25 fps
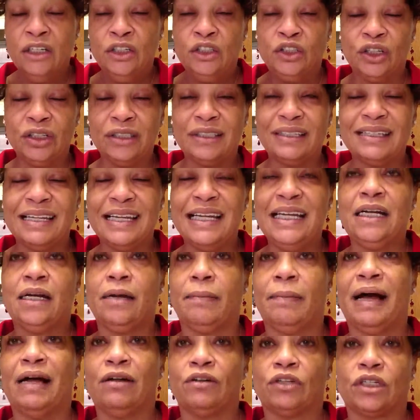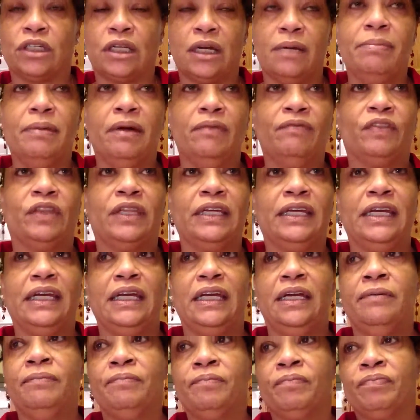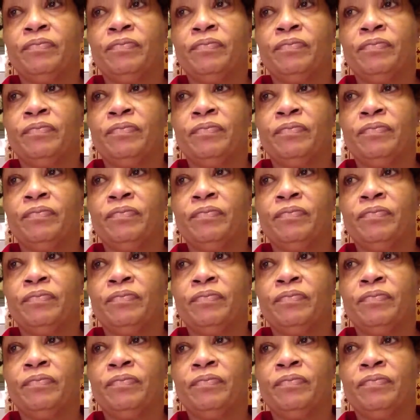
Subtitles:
Just think about some of the